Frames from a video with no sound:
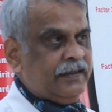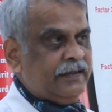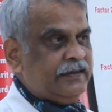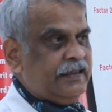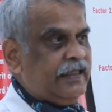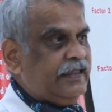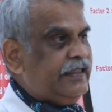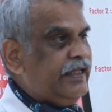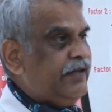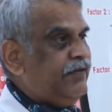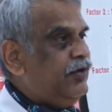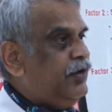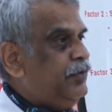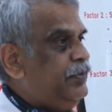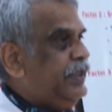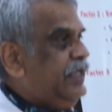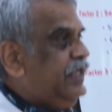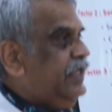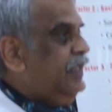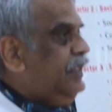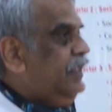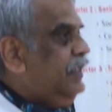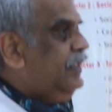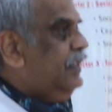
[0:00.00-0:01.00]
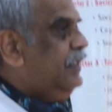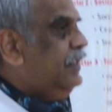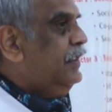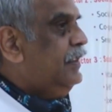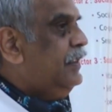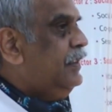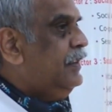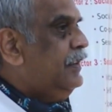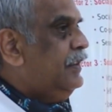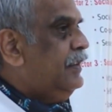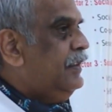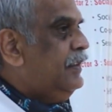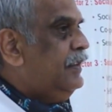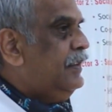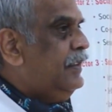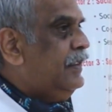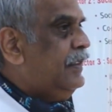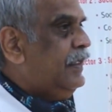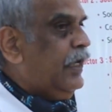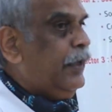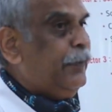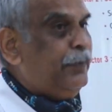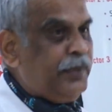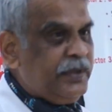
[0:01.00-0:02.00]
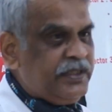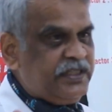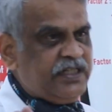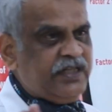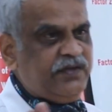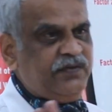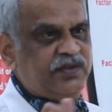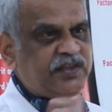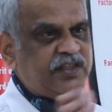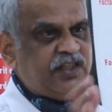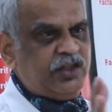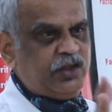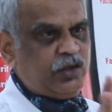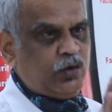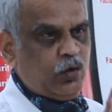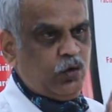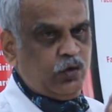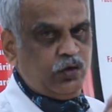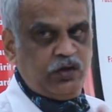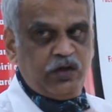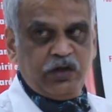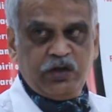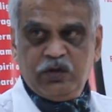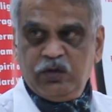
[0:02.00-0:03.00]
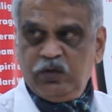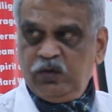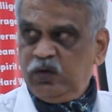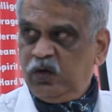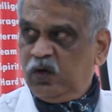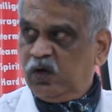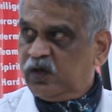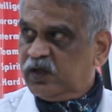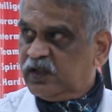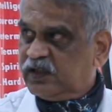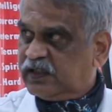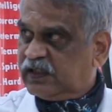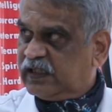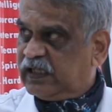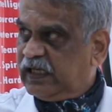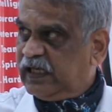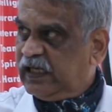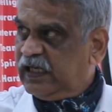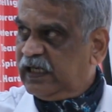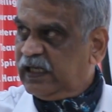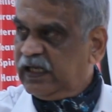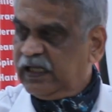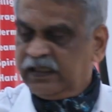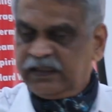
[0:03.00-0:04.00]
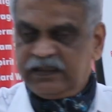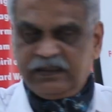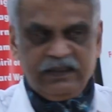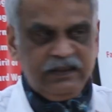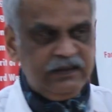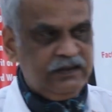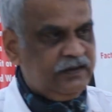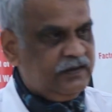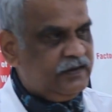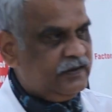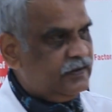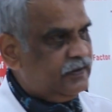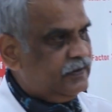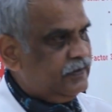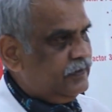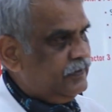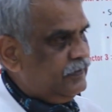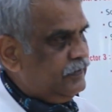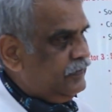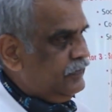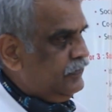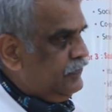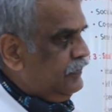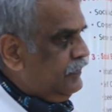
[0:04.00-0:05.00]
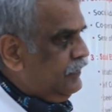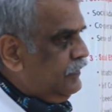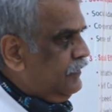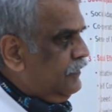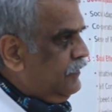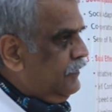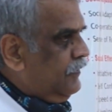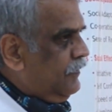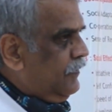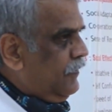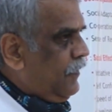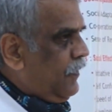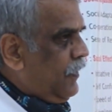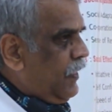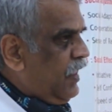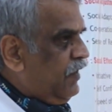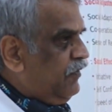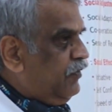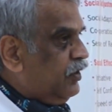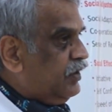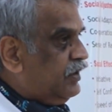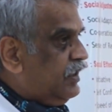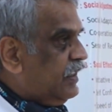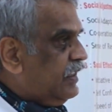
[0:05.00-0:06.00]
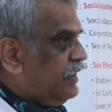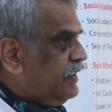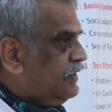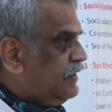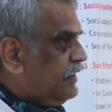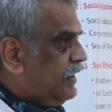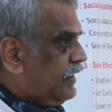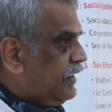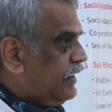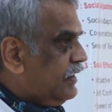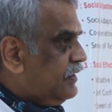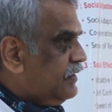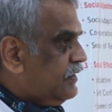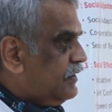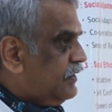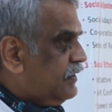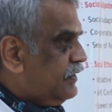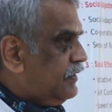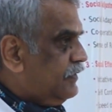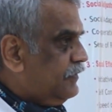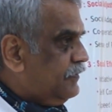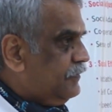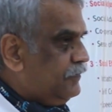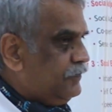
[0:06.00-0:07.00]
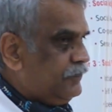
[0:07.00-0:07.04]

That there will be a picture which is shown to you on a screen like this for 30 seconds.